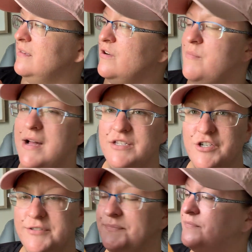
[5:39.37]
little
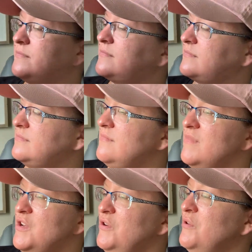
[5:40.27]
monster
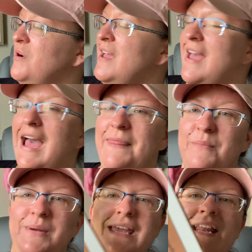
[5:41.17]
who, at
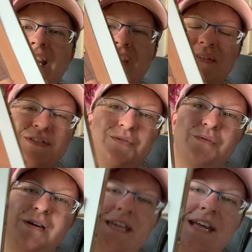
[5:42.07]
the beginning of the
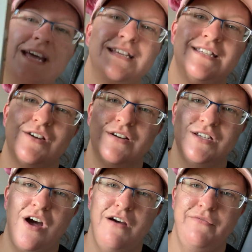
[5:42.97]
story, he kind of
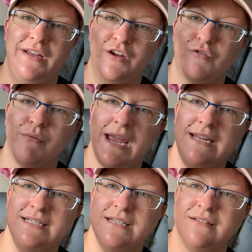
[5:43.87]
starts off in a
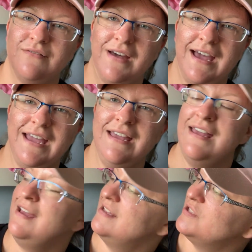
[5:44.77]
crate. Okay,
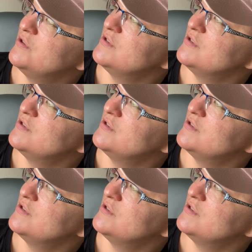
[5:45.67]
so